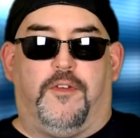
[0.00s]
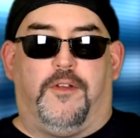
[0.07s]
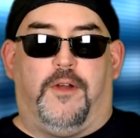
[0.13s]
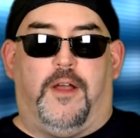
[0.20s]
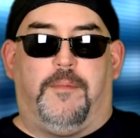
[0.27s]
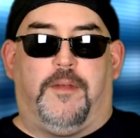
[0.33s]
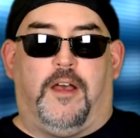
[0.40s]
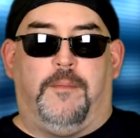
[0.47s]
for their
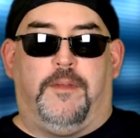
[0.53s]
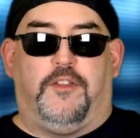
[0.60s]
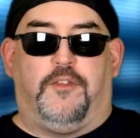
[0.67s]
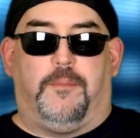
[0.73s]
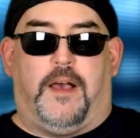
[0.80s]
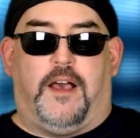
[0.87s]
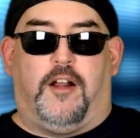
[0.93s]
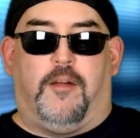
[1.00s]
upcoming
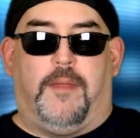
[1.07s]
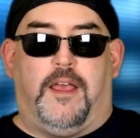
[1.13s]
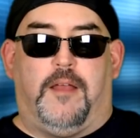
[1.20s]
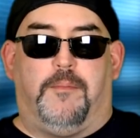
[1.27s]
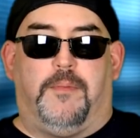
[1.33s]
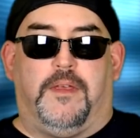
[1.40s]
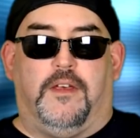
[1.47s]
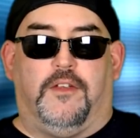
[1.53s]

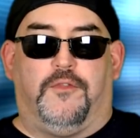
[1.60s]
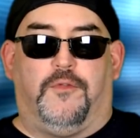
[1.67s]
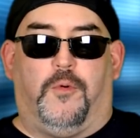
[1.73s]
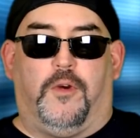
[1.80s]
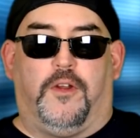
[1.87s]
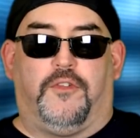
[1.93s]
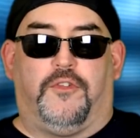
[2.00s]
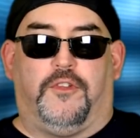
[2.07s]
Spider-Man
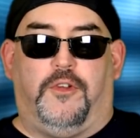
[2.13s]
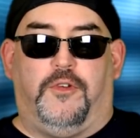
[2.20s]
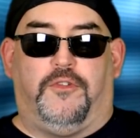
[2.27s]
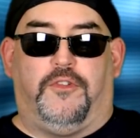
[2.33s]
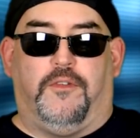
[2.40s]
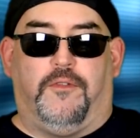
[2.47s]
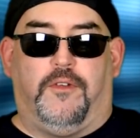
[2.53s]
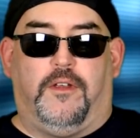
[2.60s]
PS4
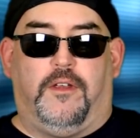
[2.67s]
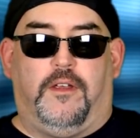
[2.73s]
exclusive.